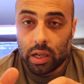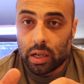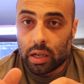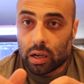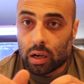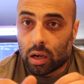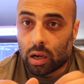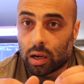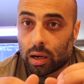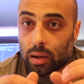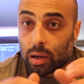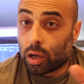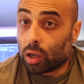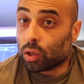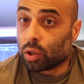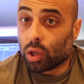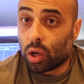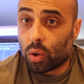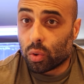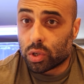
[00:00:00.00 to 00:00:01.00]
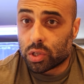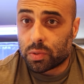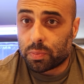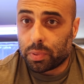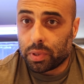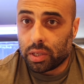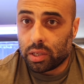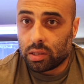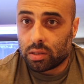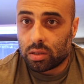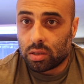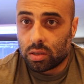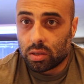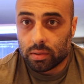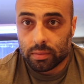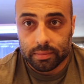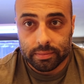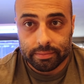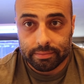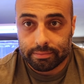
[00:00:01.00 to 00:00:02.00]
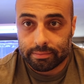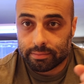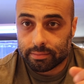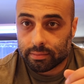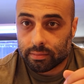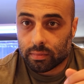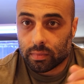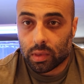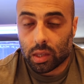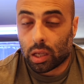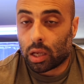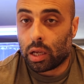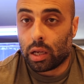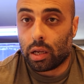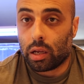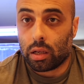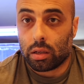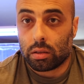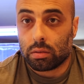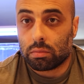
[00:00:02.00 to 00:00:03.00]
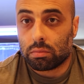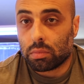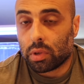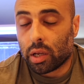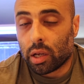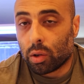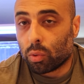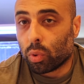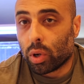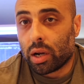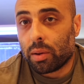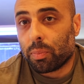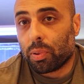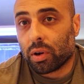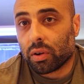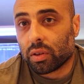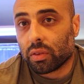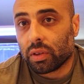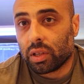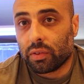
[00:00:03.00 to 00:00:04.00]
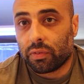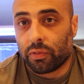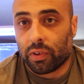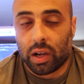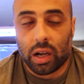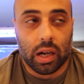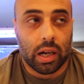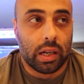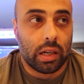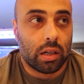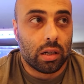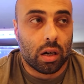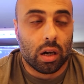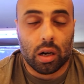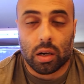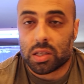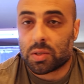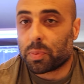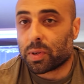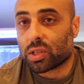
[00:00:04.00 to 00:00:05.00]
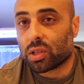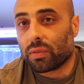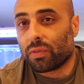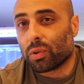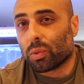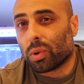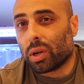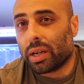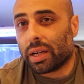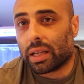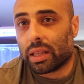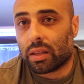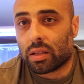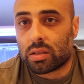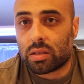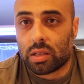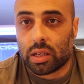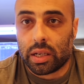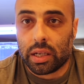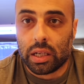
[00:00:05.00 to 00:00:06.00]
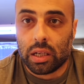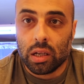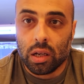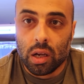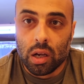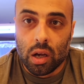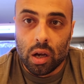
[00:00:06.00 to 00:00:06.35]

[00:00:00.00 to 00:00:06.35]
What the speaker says: On lower speeds, it ran perfectly fine, especially if you're running in the city.